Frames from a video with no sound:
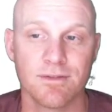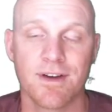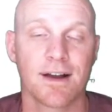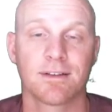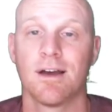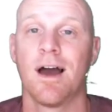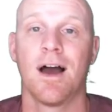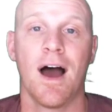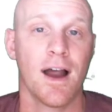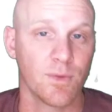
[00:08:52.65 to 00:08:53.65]
In fact,
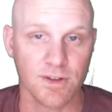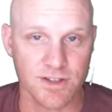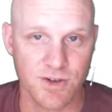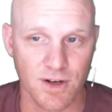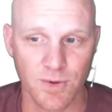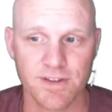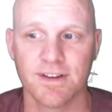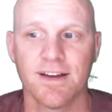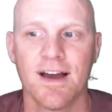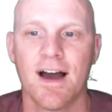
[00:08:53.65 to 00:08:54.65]
I really struggle with it.